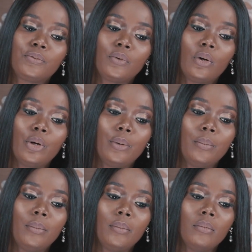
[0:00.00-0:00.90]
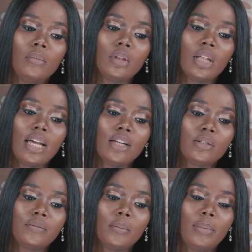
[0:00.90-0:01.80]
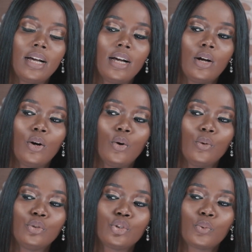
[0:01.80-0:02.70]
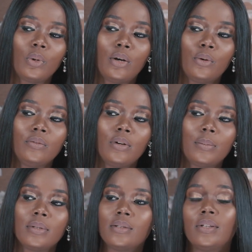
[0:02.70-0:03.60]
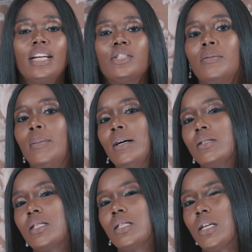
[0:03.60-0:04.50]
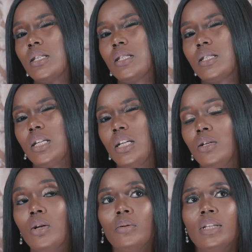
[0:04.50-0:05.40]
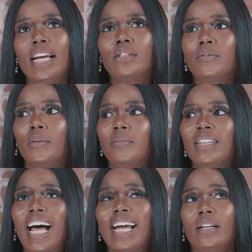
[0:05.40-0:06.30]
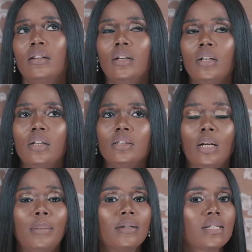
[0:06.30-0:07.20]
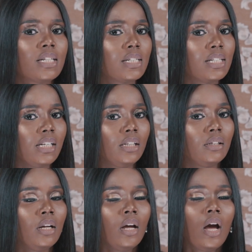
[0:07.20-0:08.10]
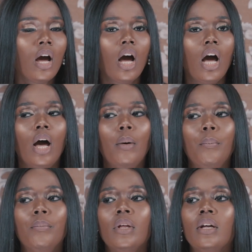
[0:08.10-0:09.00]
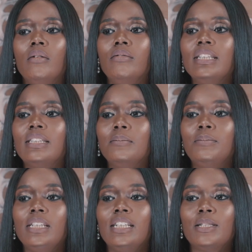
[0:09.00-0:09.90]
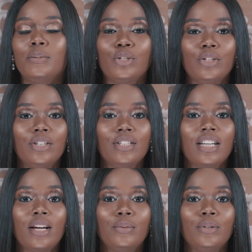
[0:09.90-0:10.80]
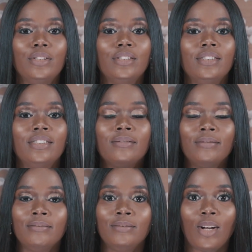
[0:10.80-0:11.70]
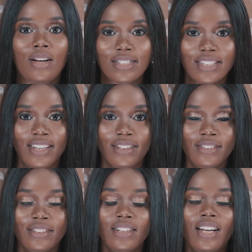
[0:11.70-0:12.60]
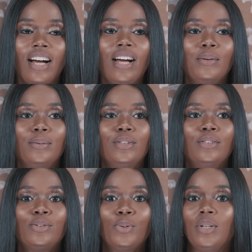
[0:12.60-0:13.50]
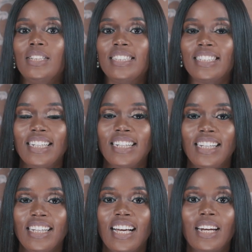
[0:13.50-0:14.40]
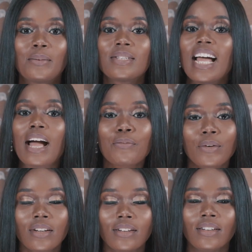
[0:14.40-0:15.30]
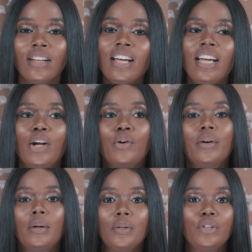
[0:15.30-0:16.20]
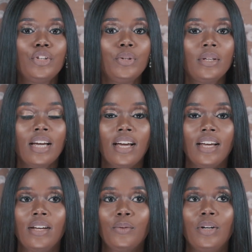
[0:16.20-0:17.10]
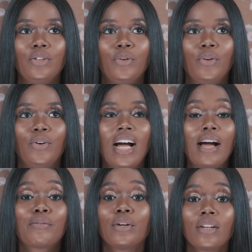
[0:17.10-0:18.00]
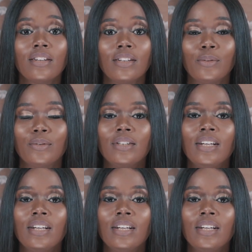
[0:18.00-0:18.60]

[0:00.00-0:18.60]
from the age of about 12 up until the of about 16. No, the age of 9 till about 16. Reason being is because I was dark skinned, I was tall and skinny, and I was African. And growing up in the UK, when you're African